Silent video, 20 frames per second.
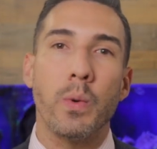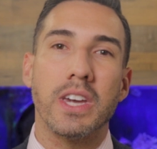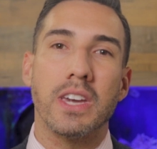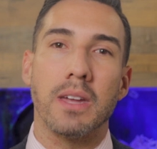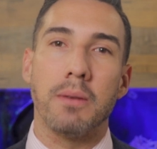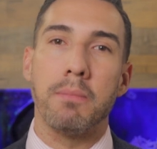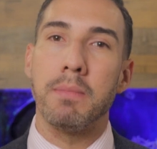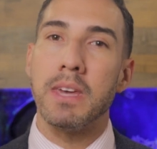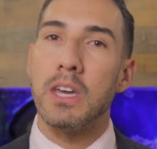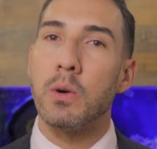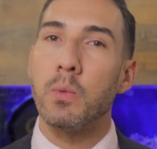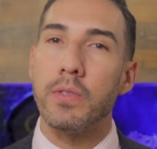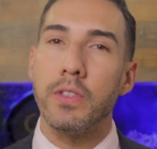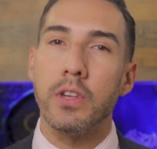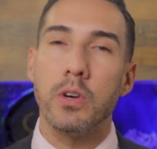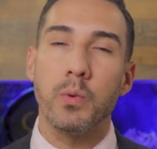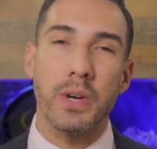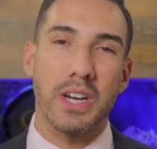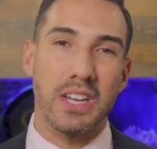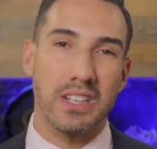We can meet with
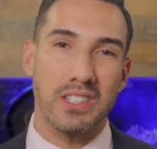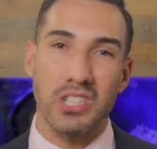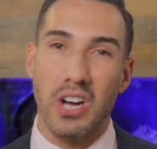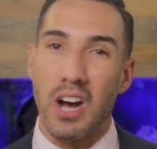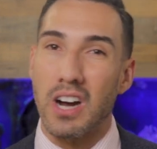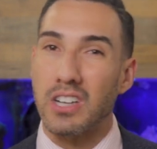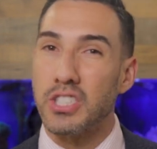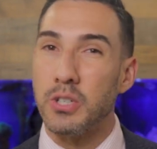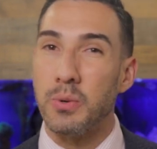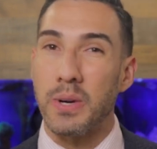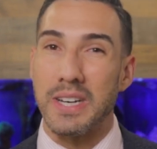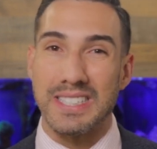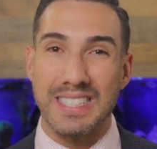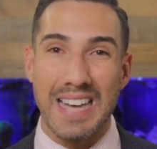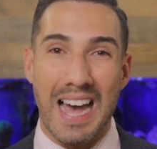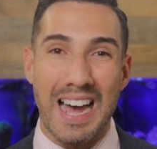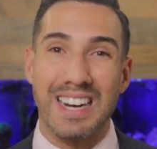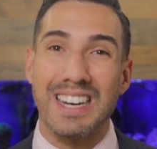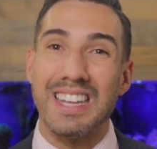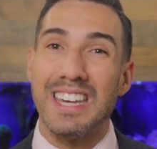you. We can talk to you
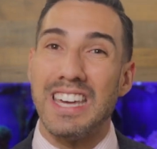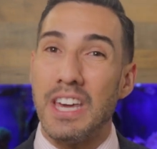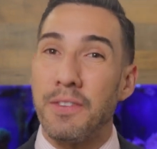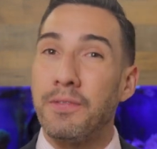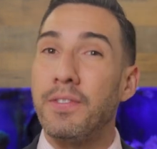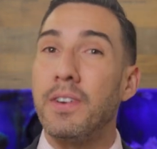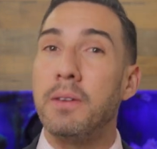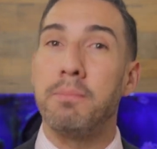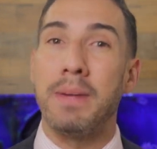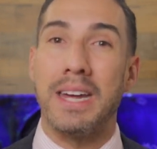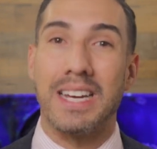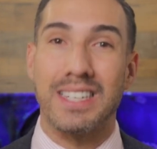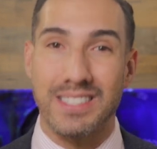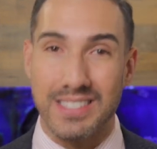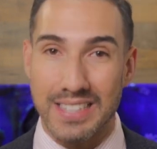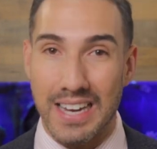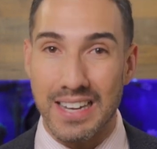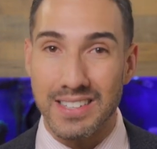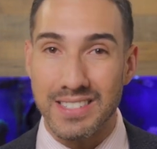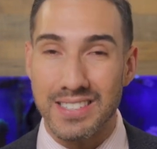exactly if it makes
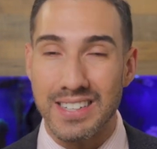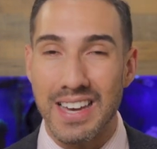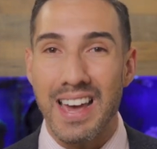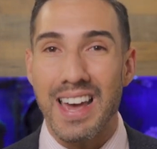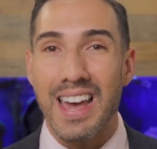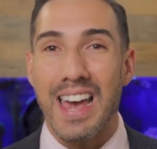sense.